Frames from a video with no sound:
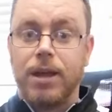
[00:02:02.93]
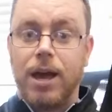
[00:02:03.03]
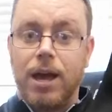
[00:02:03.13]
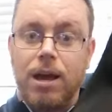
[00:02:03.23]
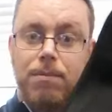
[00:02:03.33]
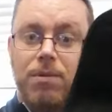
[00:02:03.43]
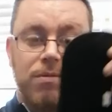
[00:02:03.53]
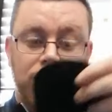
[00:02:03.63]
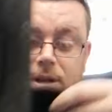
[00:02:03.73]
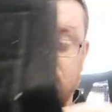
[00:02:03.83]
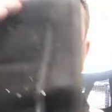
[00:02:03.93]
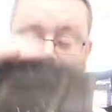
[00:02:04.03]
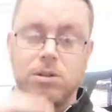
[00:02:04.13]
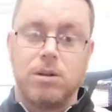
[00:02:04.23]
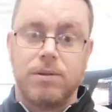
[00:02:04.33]

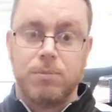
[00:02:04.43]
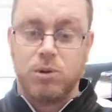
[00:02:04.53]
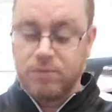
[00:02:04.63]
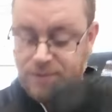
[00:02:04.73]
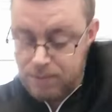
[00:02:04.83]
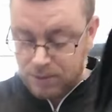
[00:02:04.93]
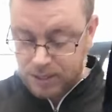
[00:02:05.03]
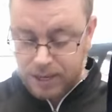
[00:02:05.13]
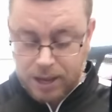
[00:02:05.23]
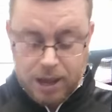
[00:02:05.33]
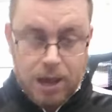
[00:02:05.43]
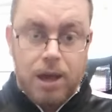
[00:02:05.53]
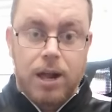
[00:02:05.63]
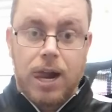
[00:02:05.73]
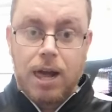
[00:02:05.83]
It's a lot more flimsy.
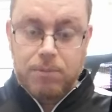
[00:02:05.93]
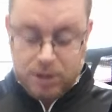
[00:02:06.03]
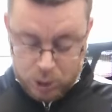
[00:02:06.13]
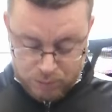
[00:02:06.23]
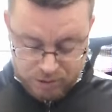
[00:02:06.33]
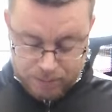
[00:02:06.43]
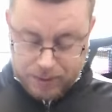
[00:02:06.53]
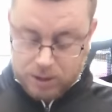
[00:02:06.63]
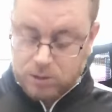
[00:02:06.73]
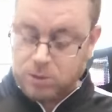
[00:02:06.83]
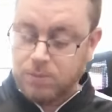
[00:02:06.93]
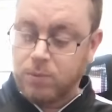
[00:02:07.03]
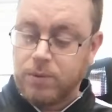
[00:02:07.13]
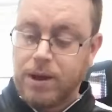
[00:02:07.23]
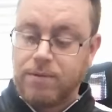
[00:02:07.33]
The neoprene belts,
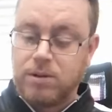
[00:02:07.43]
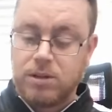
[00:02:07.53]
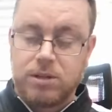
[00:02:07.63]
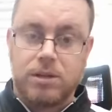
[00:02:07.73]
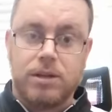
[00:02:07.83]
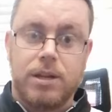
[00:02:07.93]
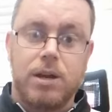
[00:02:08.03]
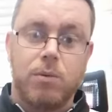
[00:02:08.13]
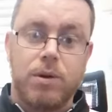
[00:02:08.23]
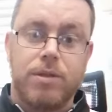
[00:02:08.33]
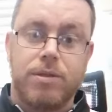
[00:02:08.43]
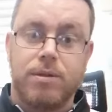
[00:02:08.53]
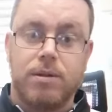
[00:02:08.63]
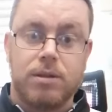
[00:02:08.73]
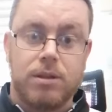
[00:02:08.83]
whereas with
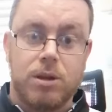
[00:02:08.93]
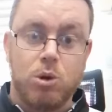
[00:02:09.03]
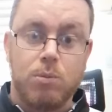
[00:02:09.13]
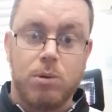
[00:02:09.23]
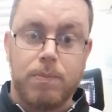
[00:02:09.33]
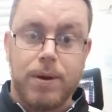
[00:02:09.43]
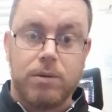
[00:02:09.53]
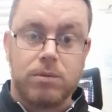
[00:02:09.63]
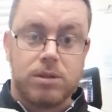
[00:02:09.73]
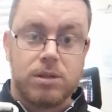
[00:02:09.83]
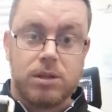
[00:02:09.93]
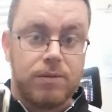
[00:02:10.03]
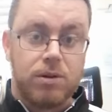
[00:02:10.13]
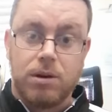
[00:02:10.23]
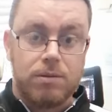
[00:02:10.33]
the normal belts,
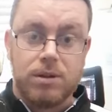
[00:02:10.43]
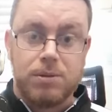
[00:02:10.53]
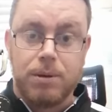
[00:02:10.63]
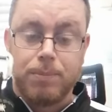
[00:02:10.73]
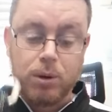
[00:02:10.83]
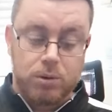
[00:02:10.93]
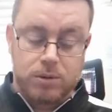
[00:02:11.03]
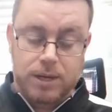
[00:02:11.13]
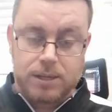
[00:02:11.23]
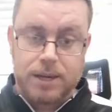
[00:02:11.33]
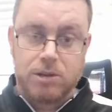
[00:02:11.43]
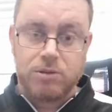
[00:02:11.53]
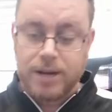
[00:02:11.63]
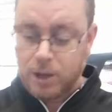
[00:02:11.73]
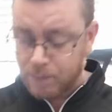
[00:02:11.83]
you've got your buckles,
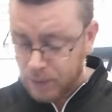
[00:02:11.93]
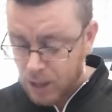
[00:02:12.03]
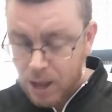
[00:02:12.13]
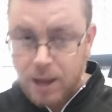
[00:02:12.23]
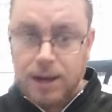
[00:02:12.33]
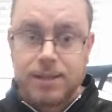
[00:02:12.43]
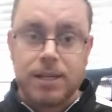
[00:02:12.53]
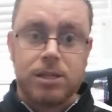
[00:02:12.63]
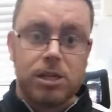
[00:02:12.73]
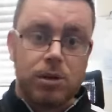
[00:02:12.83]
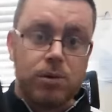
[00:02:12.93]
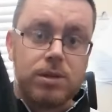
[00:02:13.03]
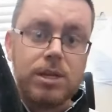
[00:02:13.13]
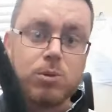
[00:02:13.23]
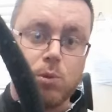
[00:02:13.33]
etc. Now, I tend to use
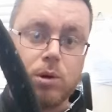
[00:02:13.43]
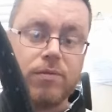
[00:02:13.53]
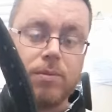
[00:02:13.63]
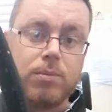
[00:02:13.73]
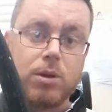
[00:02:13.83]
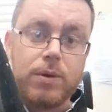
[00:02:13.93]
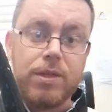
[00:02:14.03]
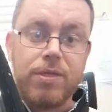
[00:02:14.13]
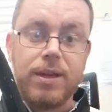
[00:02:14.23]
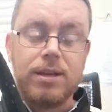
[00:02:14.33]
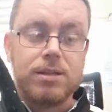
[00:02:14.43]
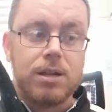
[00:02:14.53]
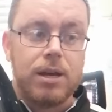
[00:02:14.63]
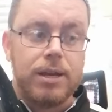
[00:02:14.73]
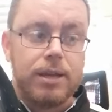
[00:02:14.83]
these more if I'm doing things
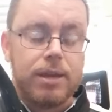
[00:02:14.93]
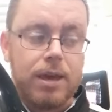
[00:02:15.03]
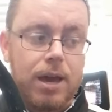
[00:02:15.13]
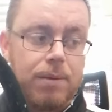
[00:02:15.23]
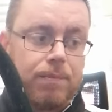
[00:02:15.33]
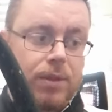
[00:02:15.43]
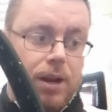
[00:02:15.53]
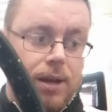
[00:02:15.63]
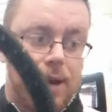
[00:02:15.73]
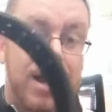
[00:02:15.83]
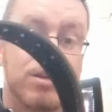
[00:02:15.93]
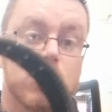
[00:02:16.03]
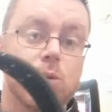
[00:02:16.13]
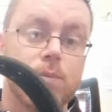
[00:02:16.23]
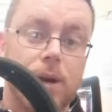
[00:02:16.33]
like an
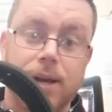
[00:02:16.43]
axle